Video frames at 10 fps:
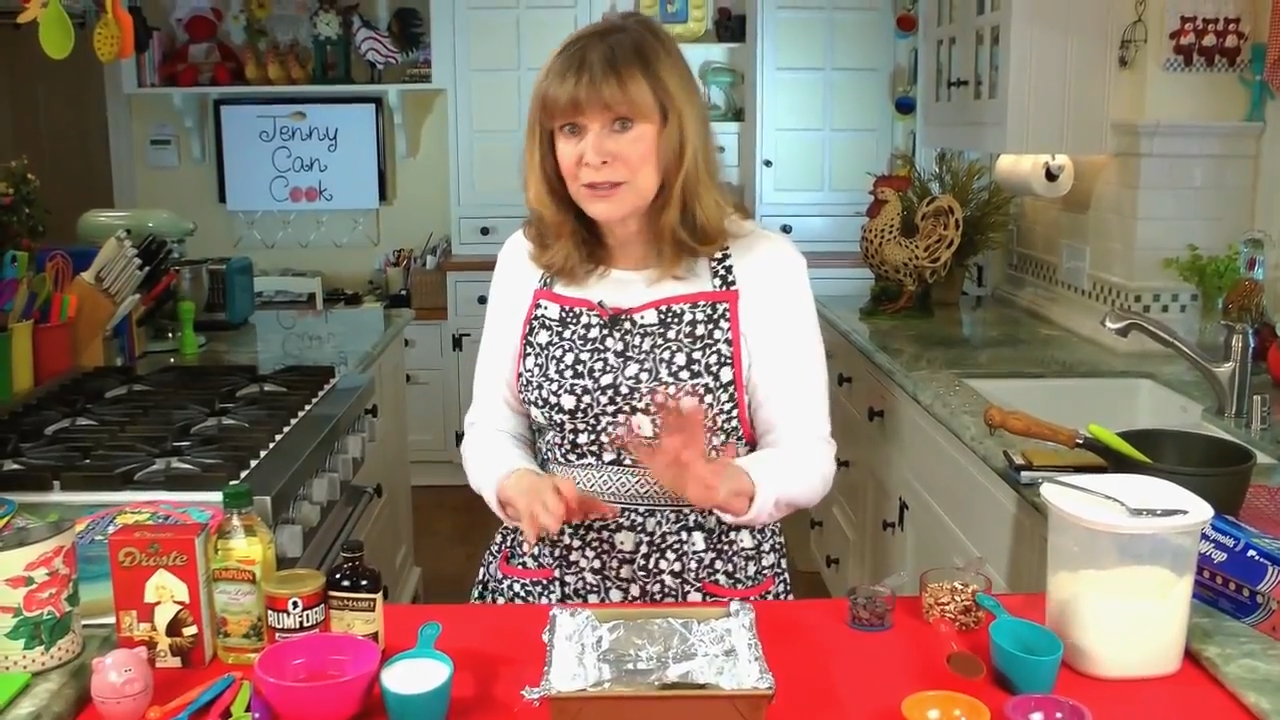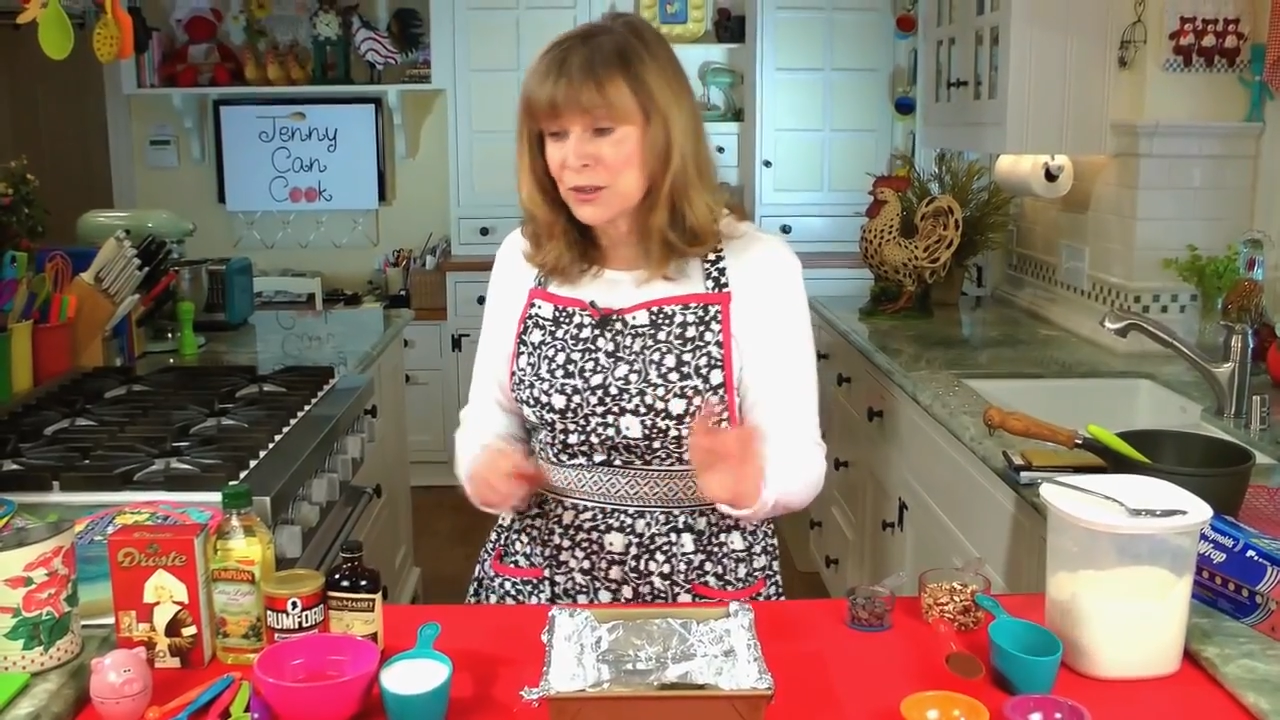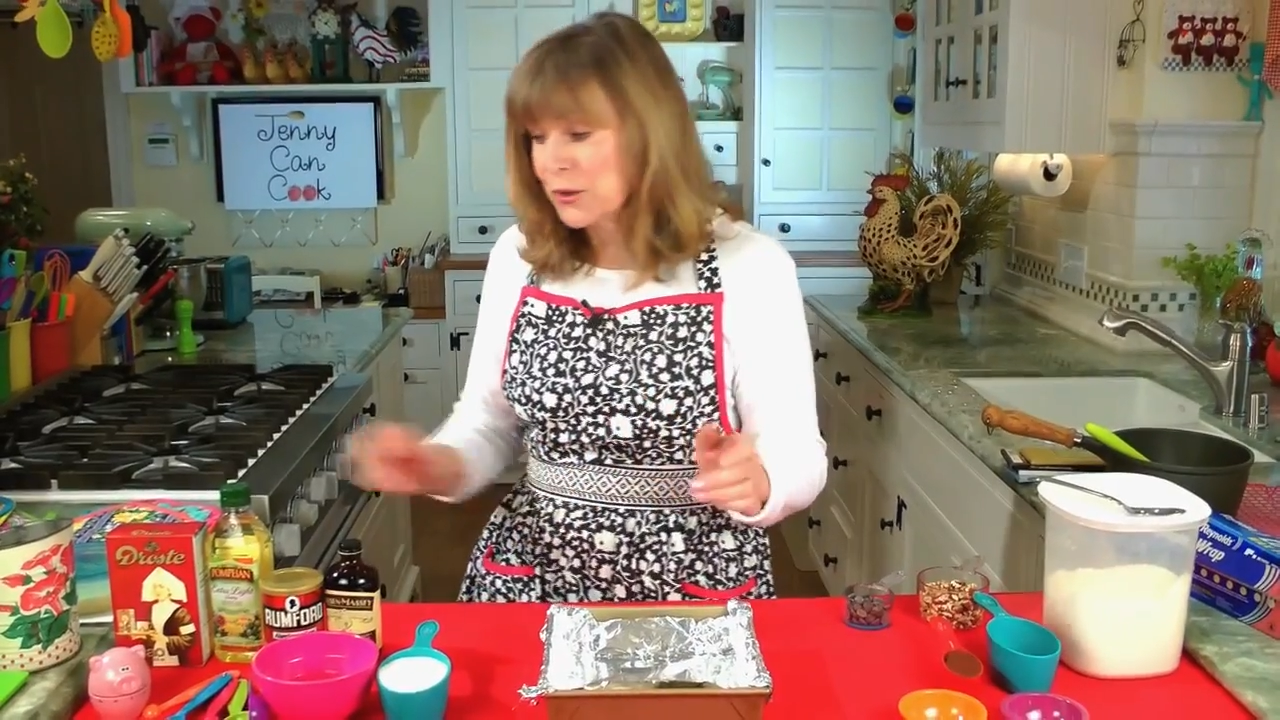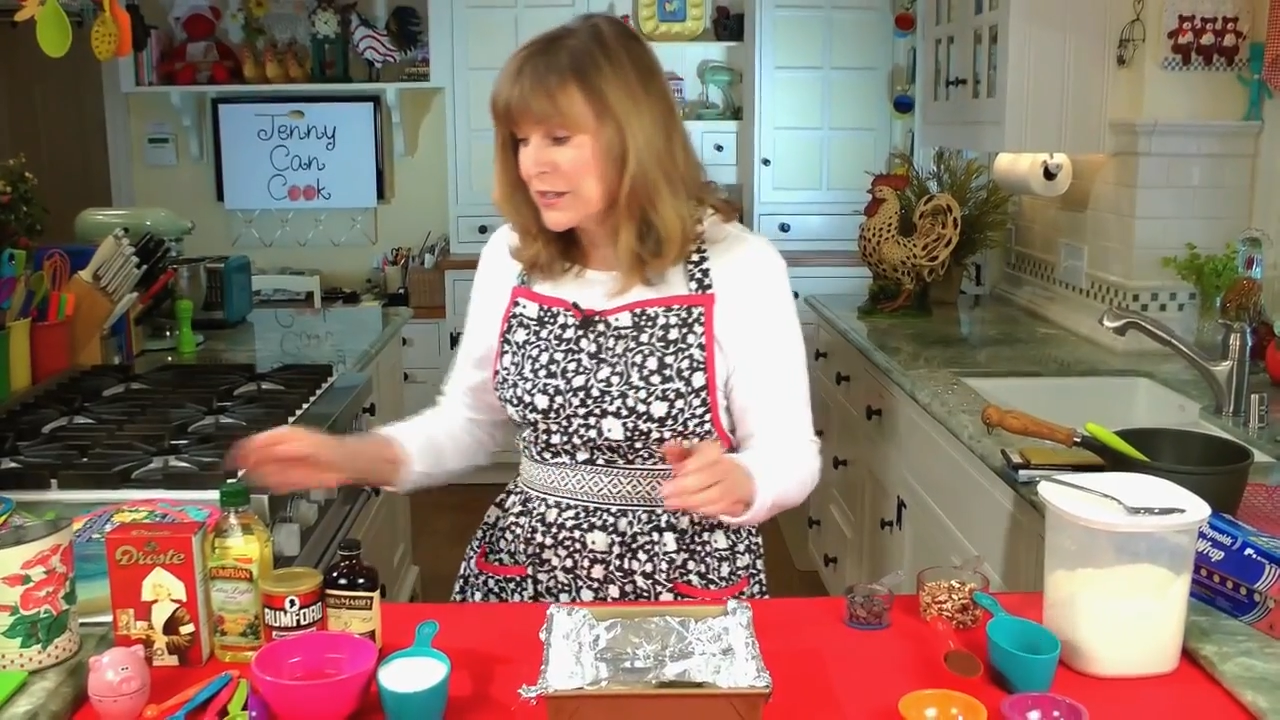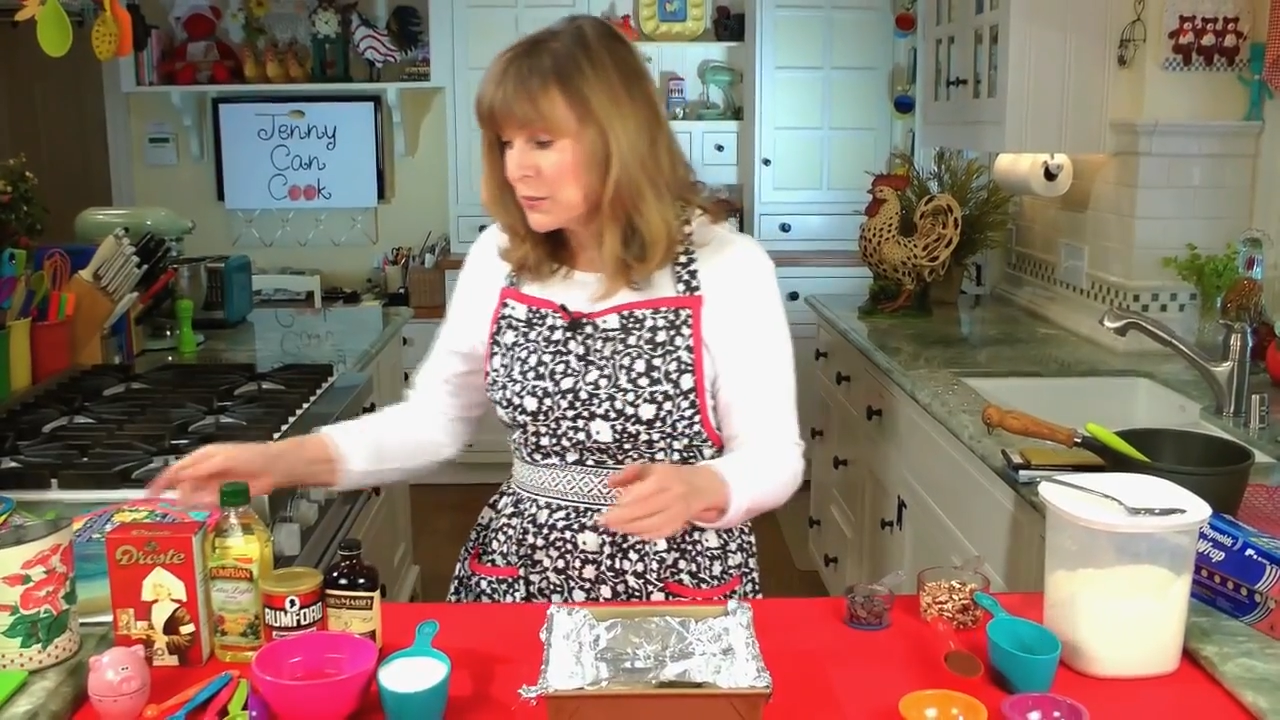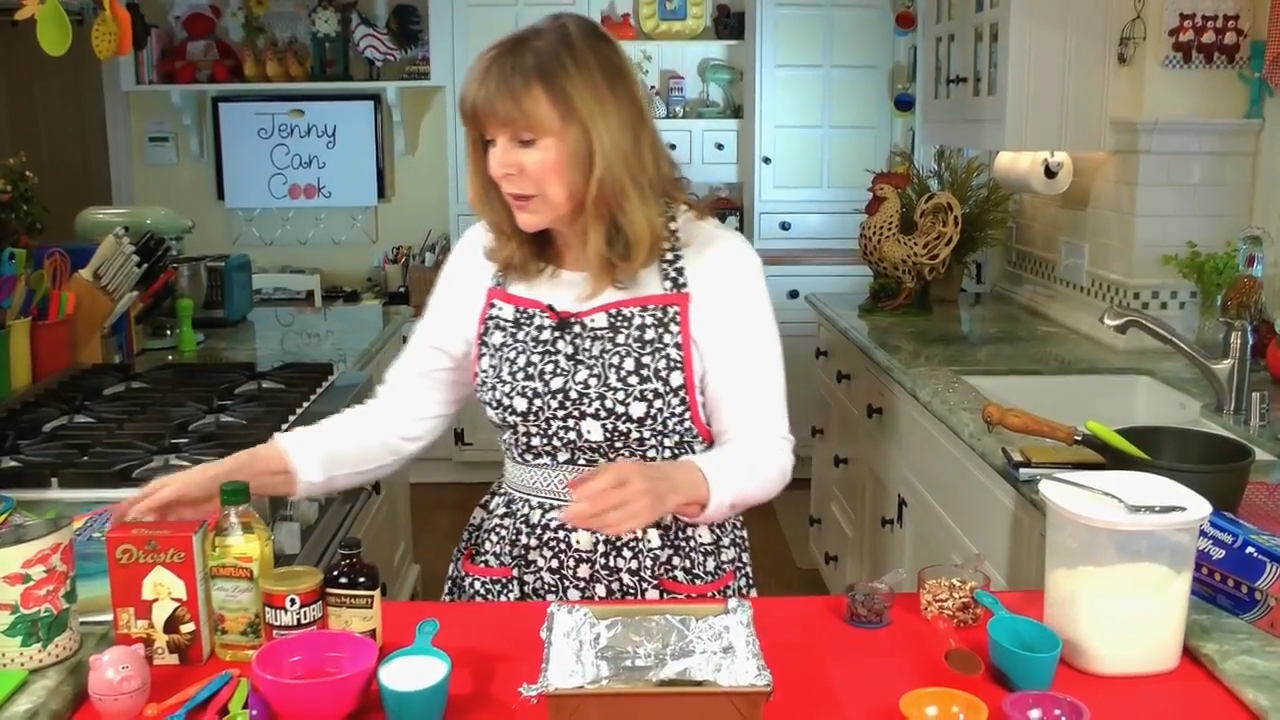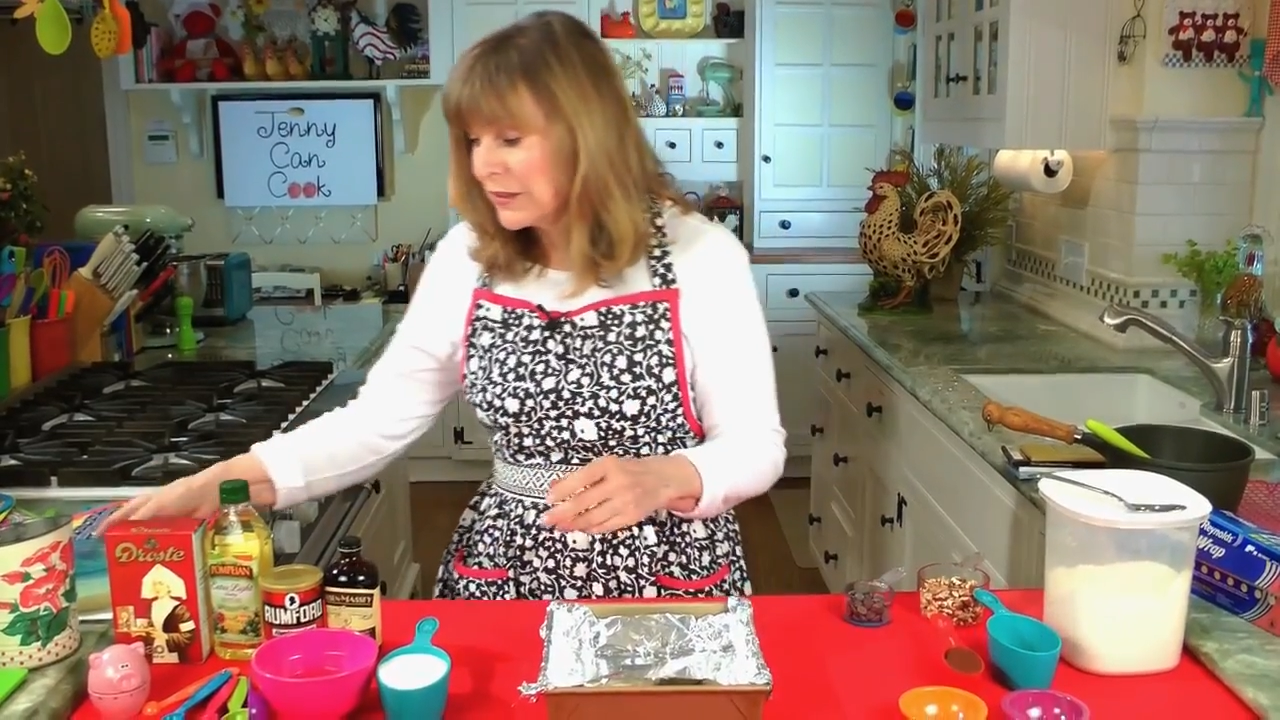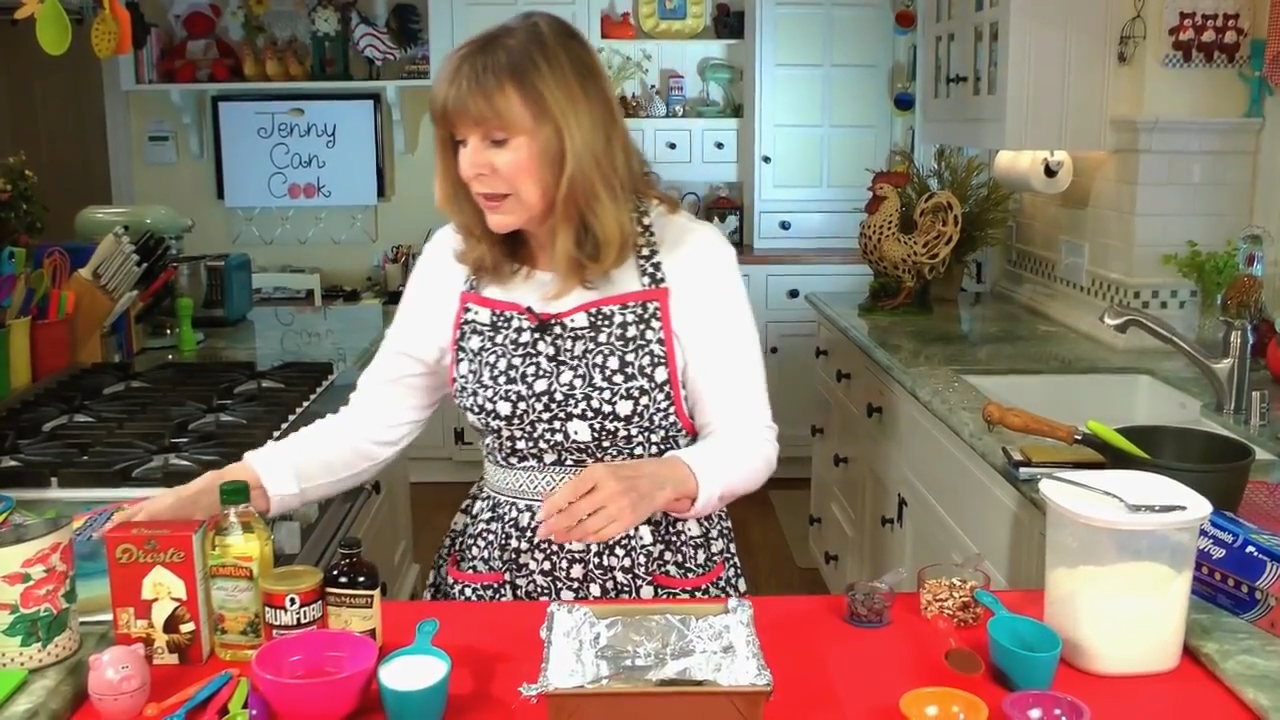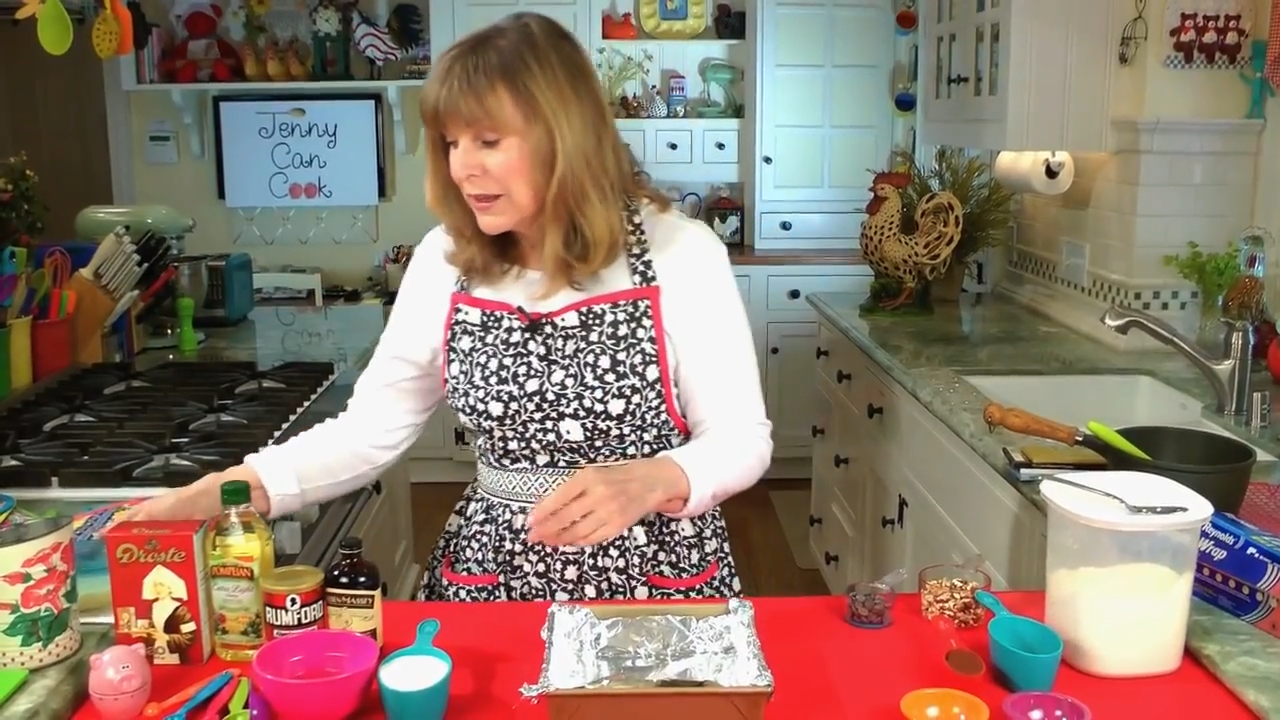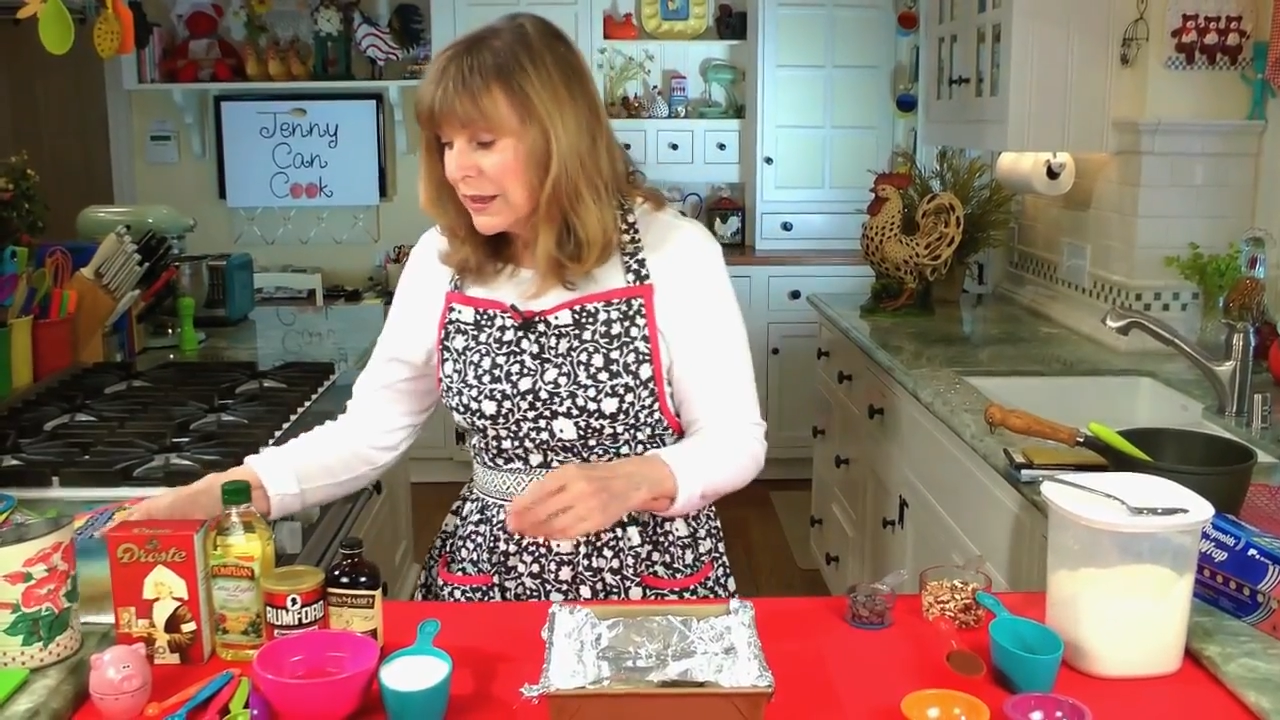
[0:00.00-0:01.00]
thing to grease
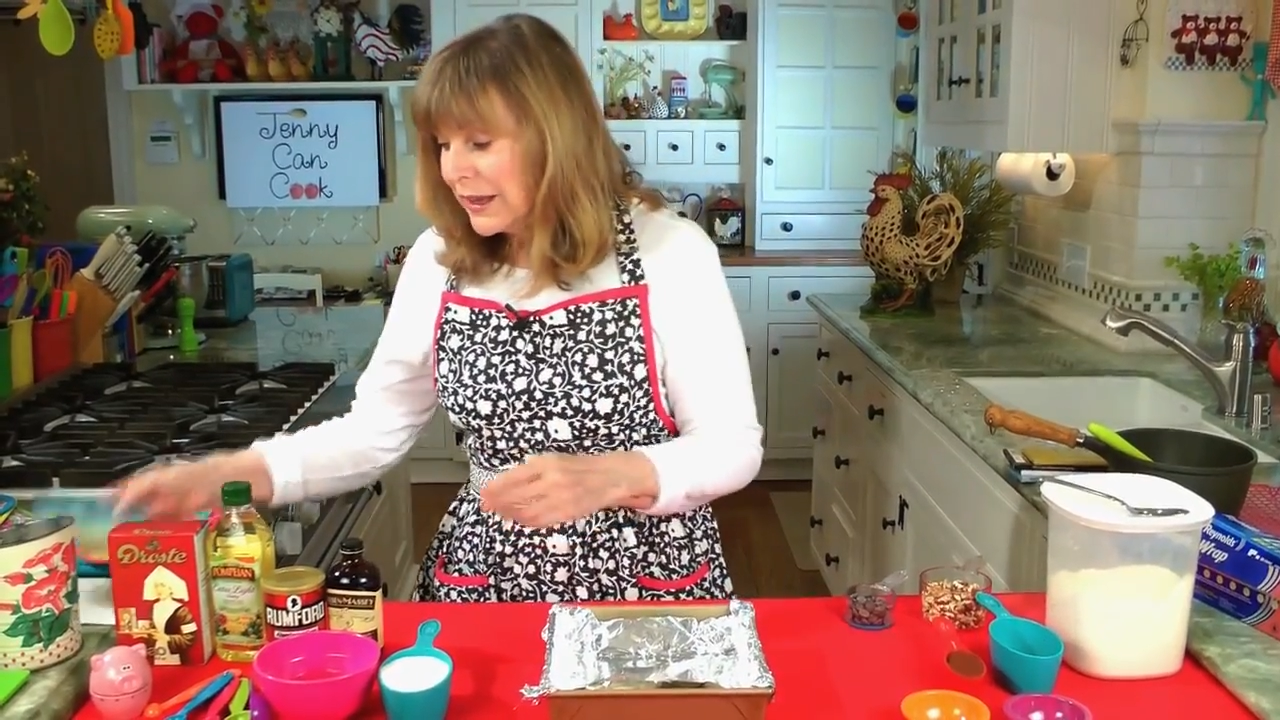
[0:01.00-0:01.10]
with.